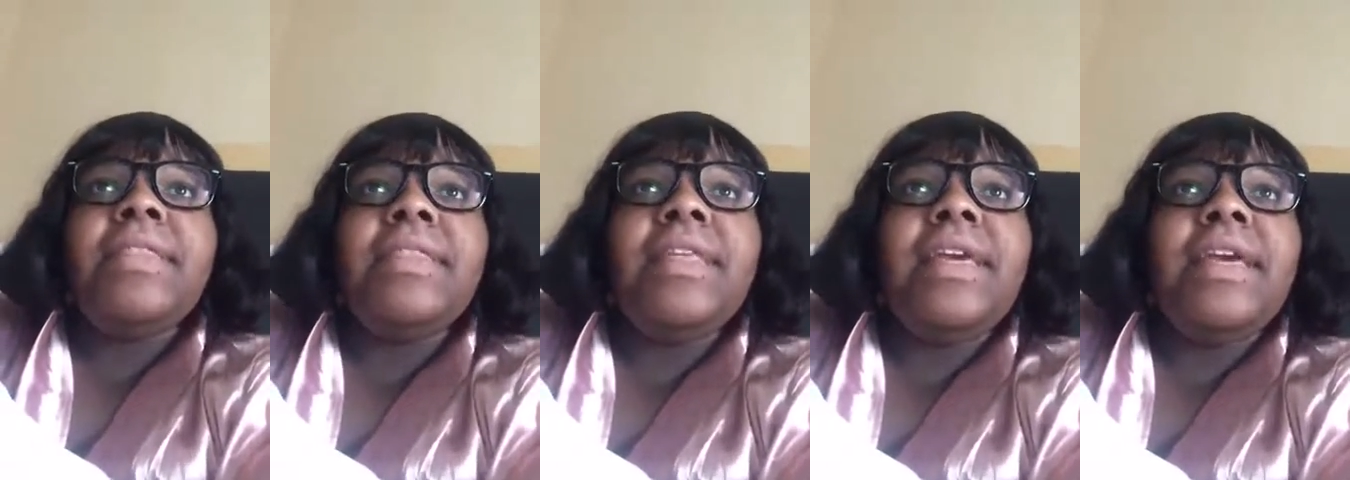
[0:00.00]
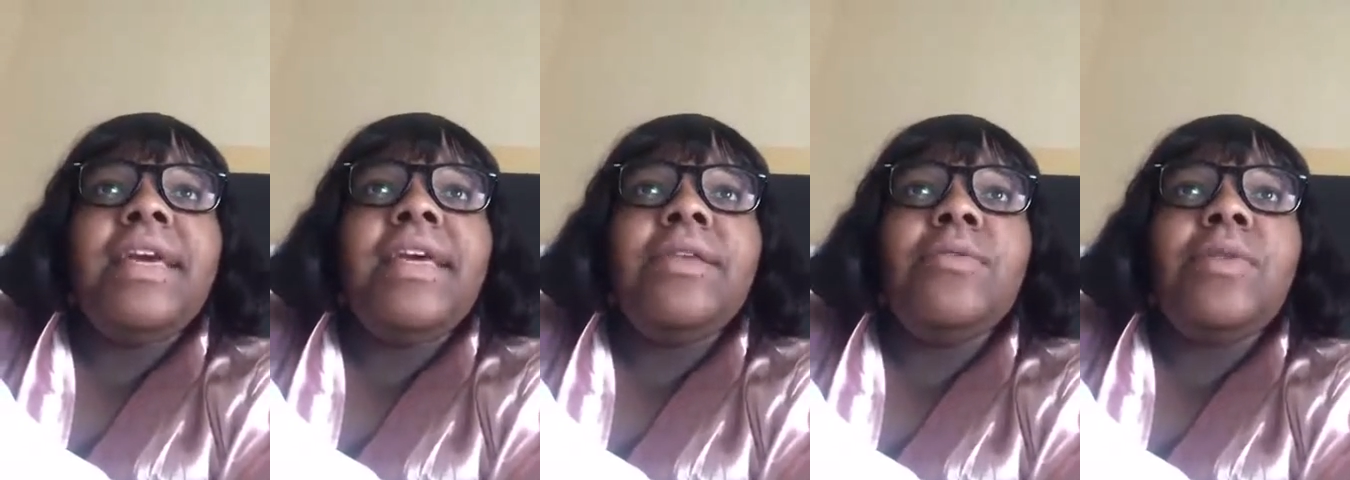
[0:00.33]

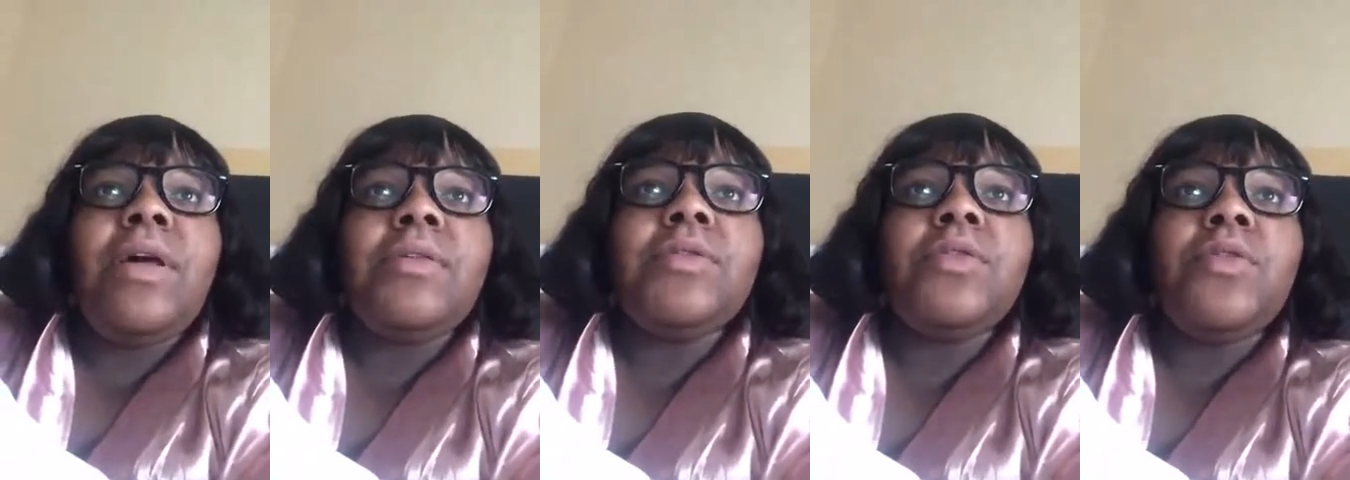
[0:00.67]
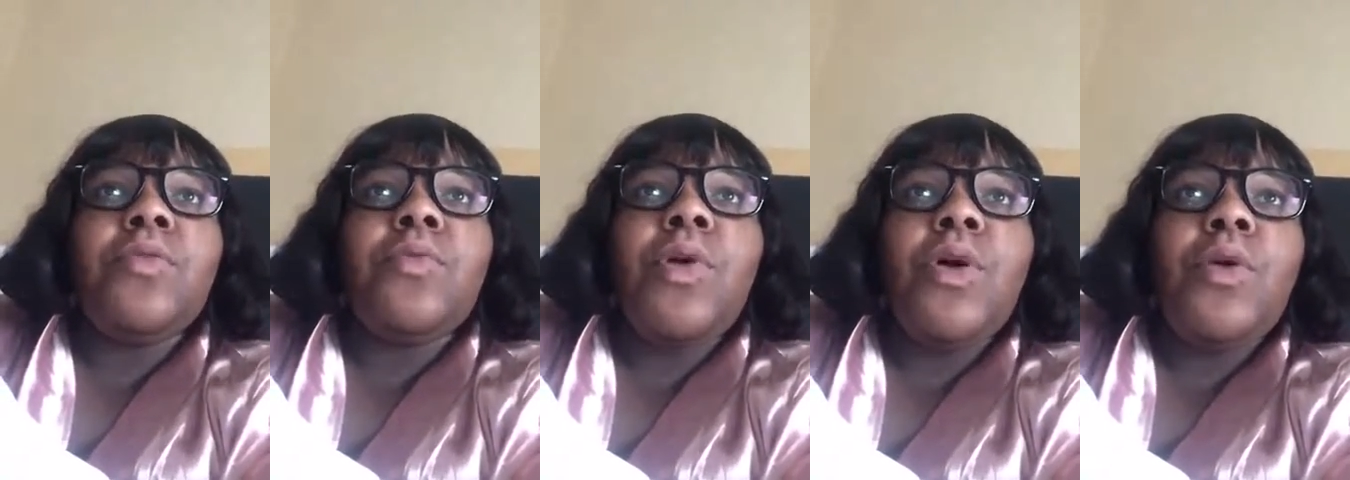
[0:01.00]
Then when I was on
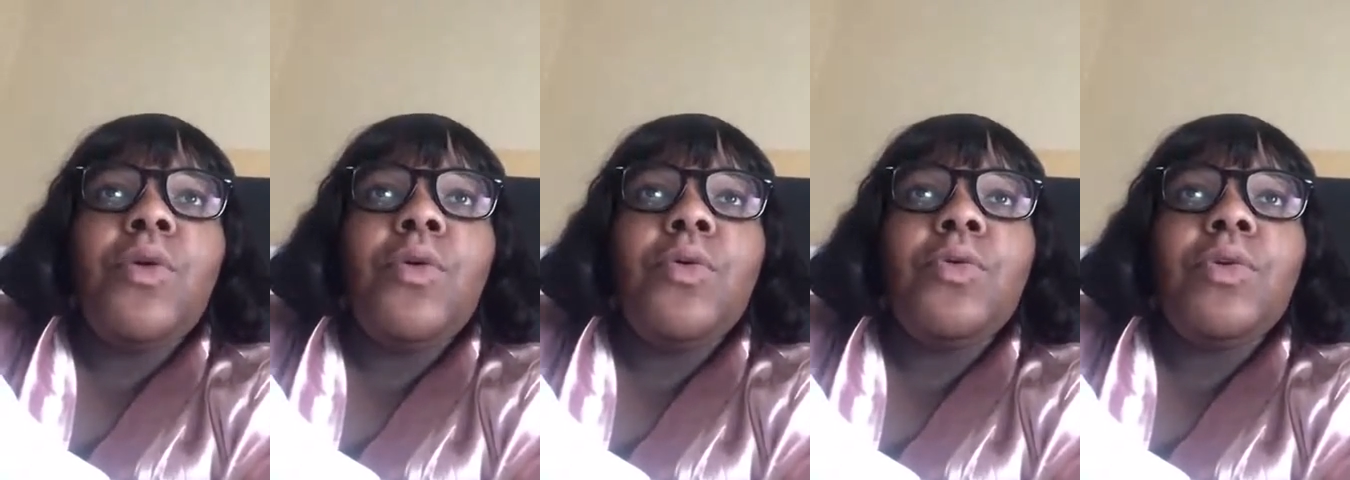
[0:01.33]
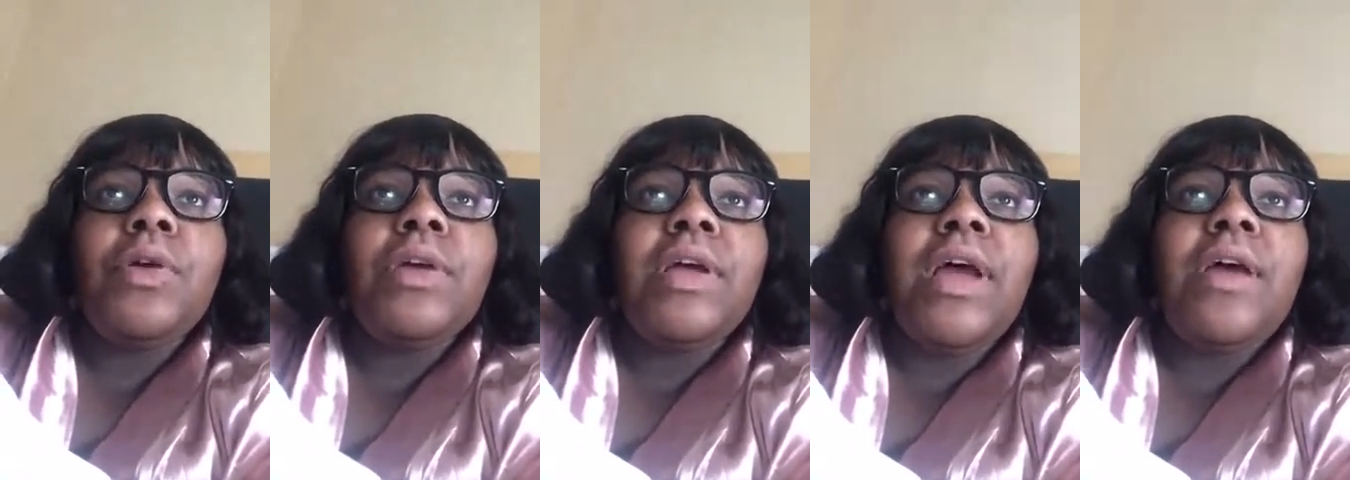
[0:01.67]
the
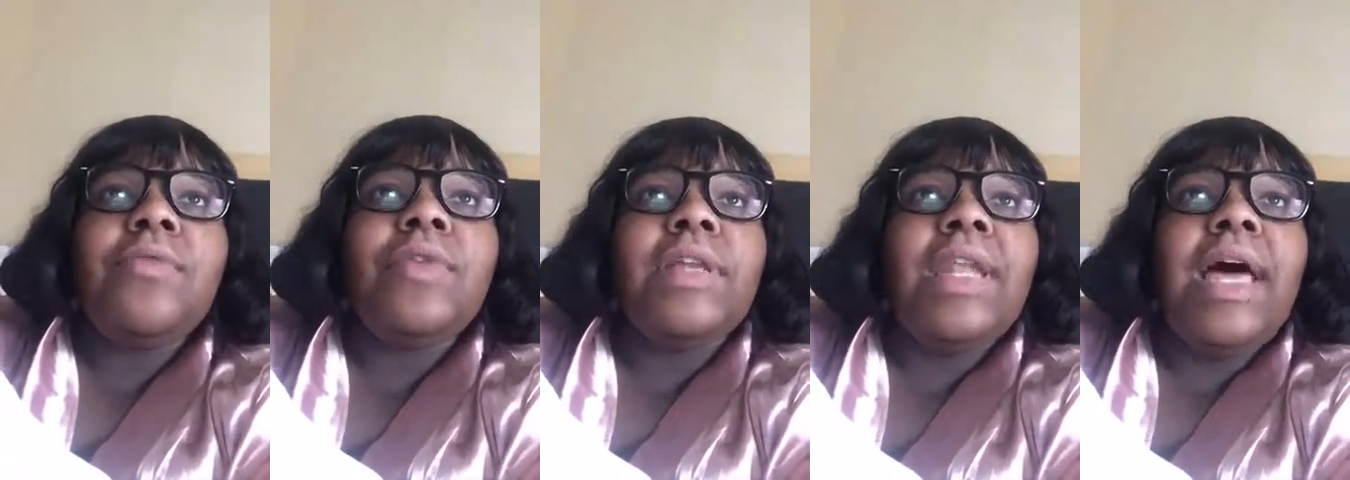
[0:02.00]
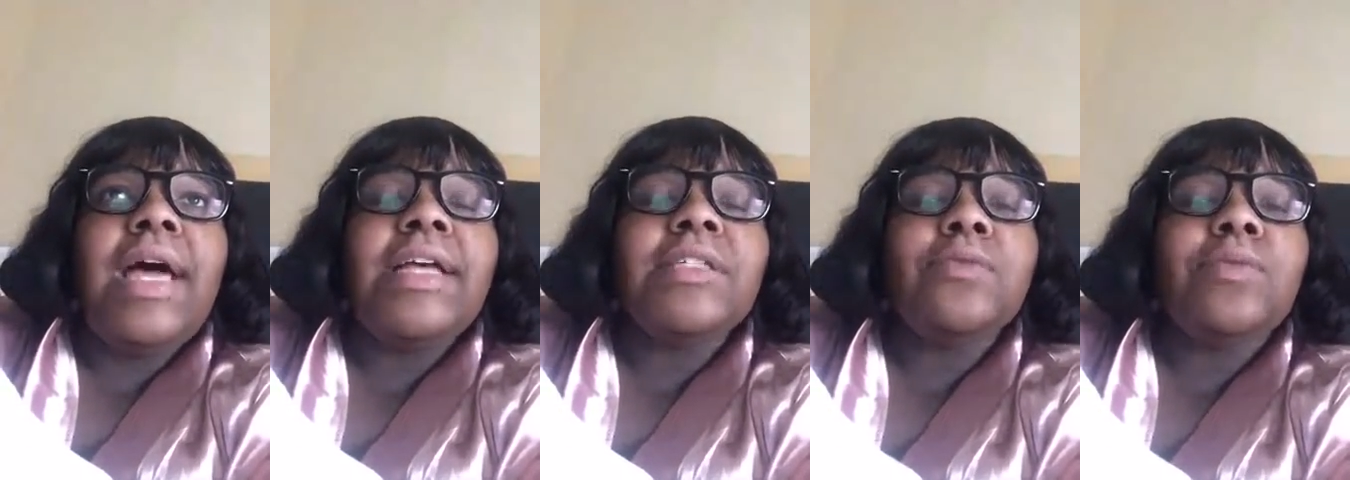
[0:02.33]
road, I
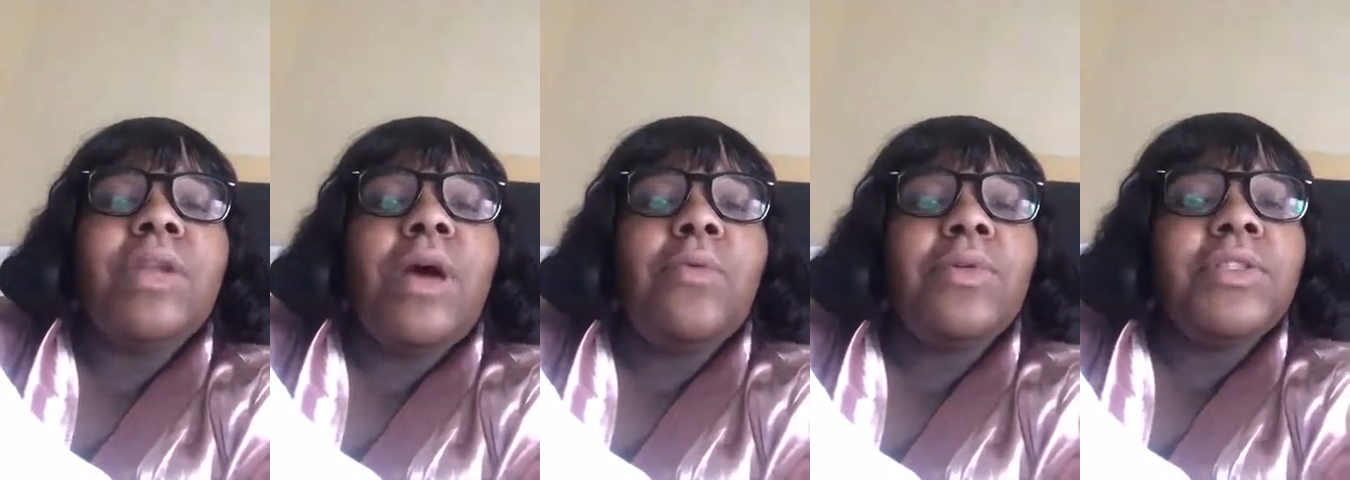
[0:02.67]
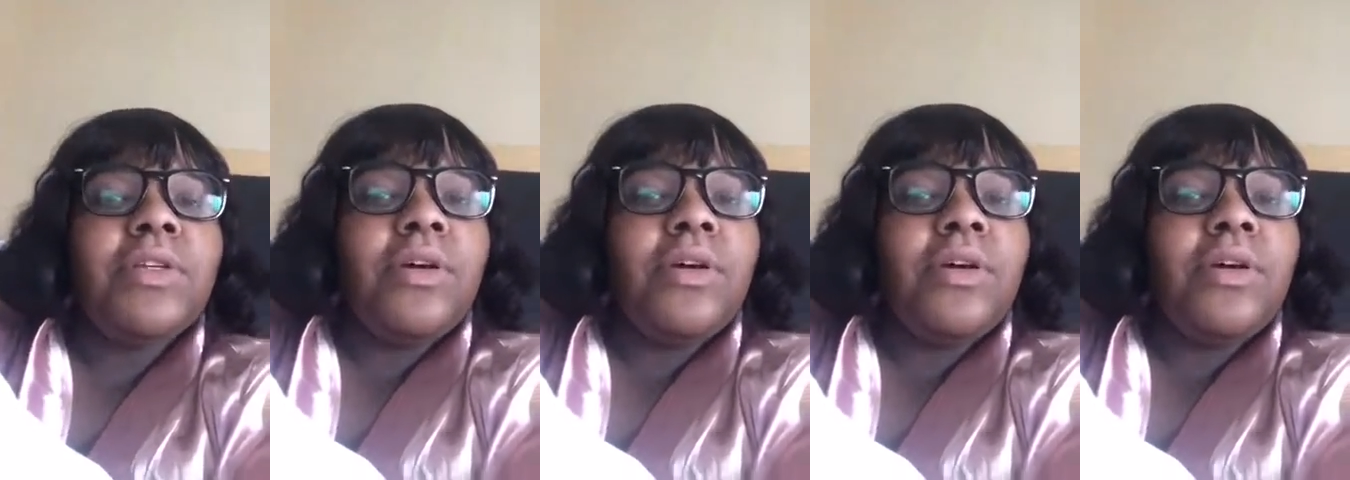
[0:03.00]
realized when I went